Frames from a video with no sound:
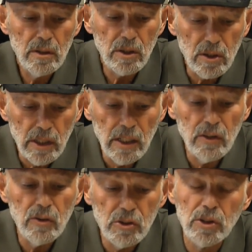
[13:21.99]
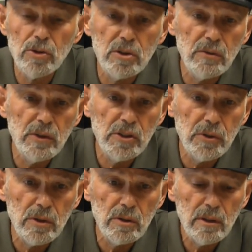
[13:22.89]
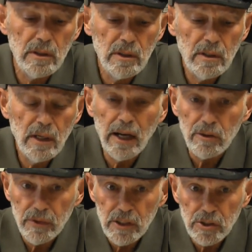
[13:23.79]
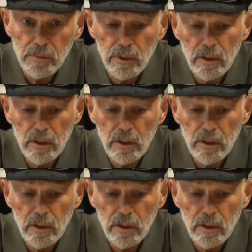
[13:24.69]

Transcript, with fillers: to lead the children of Israel out of Egypt.